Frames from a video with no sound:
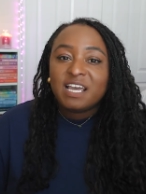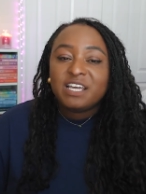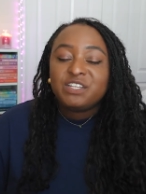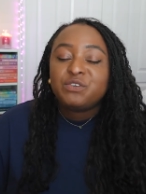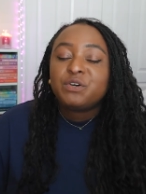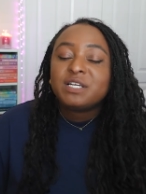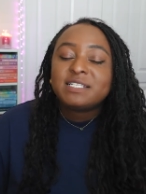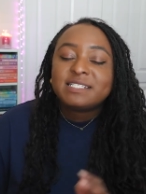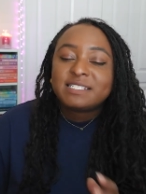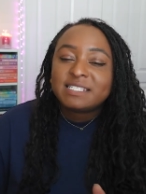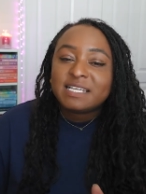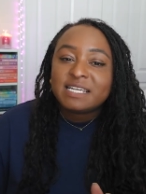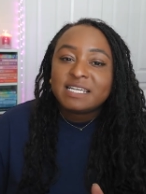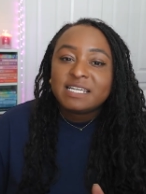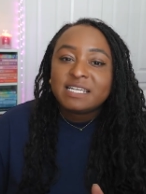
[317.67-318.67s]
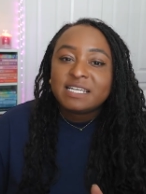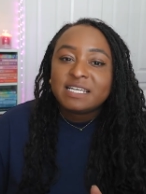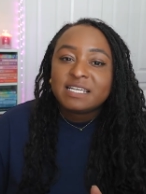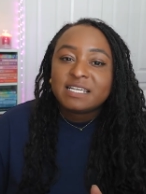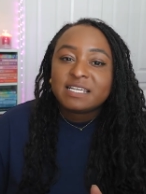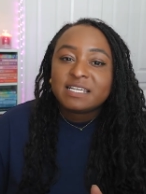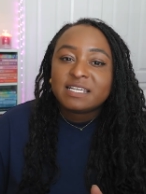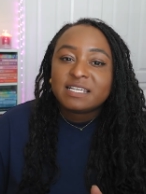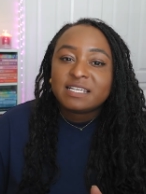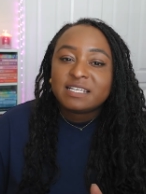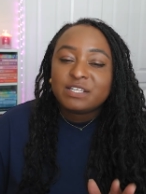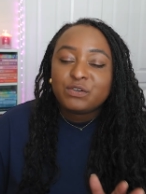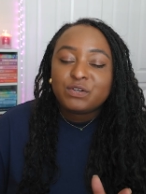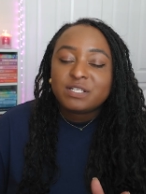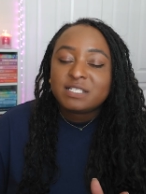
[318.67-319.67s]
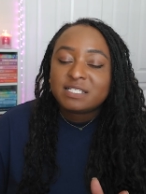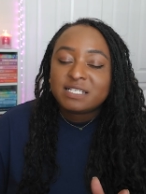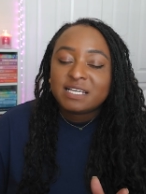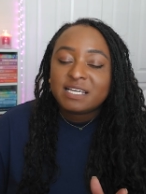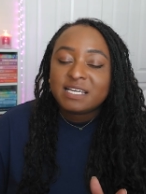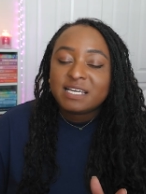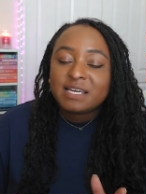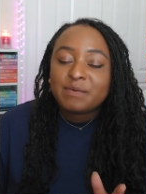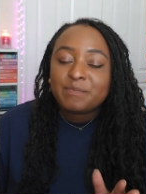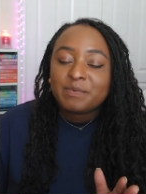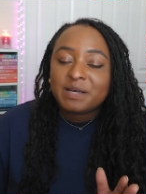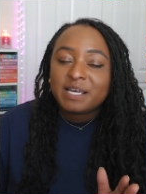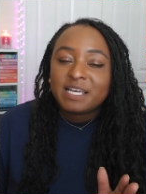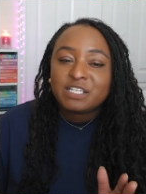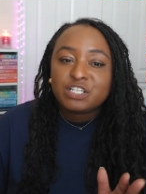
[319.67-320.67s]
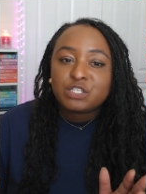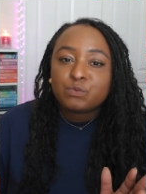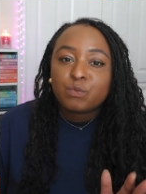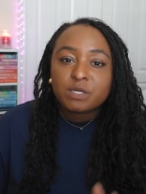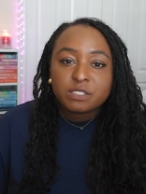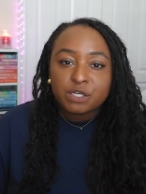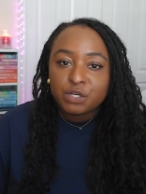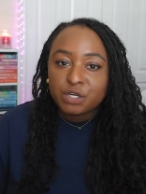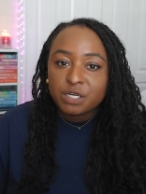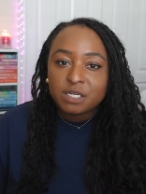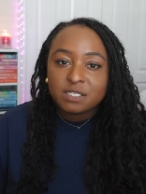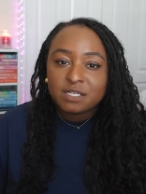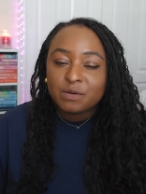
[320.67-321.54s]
you could see it, but it just wasn't good.